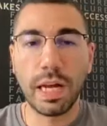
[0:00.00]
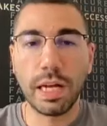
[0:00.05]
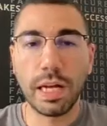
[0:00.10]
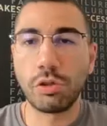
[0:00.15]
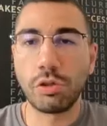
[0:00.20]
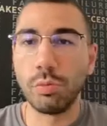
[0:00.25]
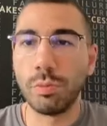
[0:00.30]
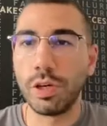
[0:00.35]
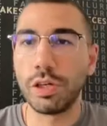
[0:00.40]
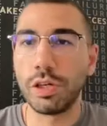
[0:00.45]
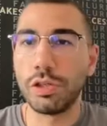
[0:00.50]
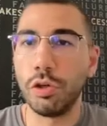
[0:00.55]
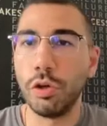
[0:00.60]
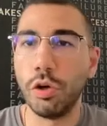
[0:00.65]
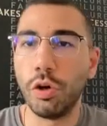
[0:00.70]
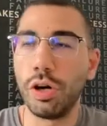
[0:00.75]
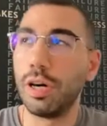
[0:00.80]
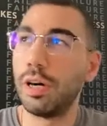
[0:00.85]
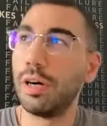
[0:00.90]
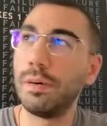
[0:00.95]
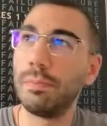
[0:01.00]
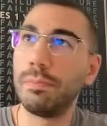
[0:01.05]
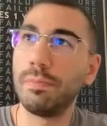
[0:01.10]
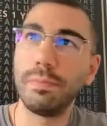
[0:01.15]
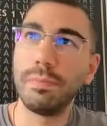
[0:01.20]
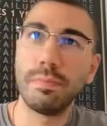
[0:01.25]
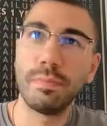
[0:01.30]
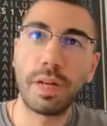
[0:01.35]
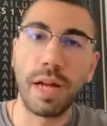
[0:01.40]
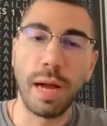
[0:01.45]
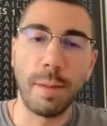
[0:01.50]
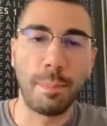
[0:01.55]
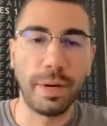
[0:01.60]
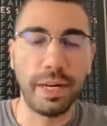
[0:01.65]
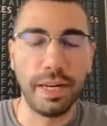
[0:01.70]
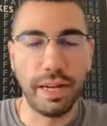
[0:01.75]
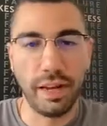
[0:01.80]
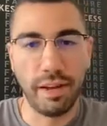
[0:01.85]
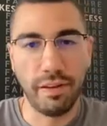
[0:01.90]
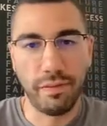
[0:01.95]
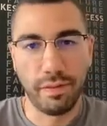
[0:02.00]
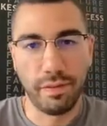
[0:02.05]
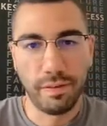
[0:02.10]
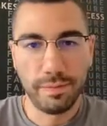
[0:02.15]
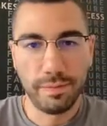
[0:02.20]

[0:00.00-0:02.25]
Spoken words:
customers your company have?